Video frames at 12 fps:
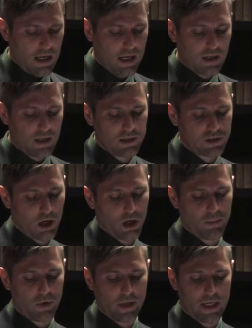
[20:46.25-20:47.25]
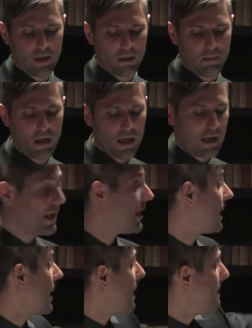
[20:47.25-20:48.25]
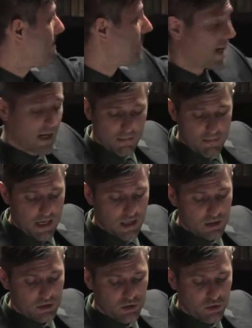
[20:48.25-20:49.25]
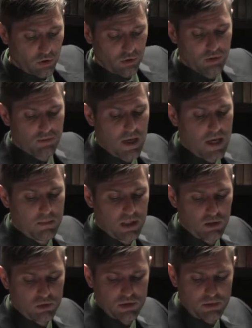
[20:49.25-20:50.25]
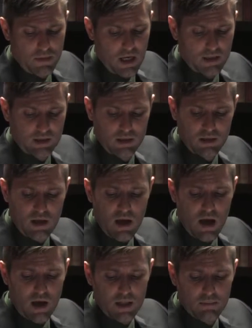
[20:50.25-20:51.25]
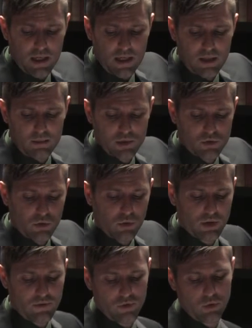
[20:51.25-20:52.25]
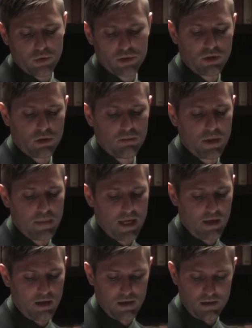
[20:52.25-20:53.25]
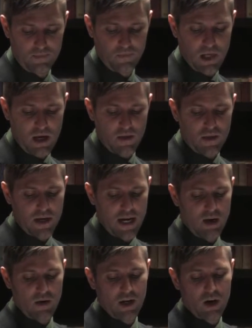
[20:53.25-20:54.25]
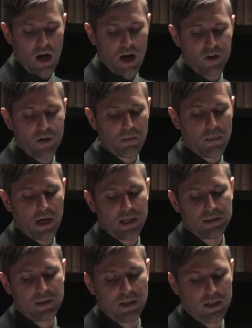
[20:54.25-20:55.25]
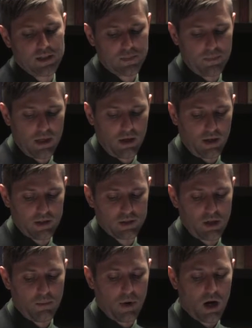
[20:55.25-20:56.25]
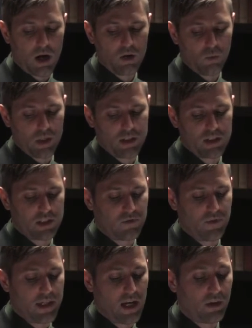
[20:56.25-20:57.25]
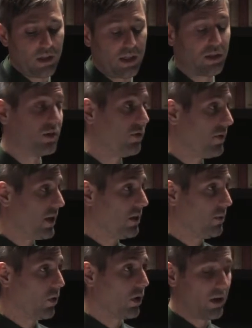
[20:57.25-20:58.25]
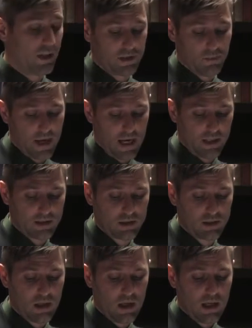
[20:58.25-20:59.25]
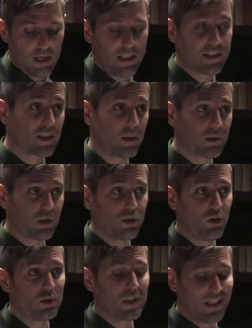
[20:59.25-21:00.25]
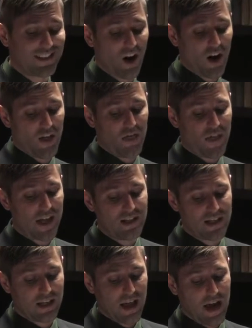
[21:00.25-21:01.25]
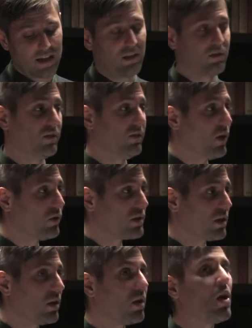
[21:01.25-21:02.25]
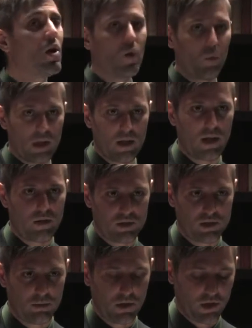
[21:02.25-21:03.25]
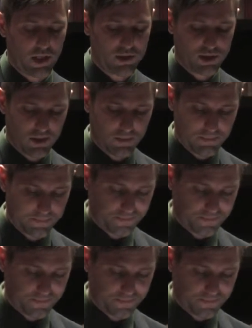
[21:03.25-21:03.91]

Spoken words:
In his arboretum, he bad men should me mi coach make, and he bad him strewen flowers on me bed. The narrator undermines the experience upon which his fidelity to Fenimore is based. He substitutes his authentic act of devotion with another simulation.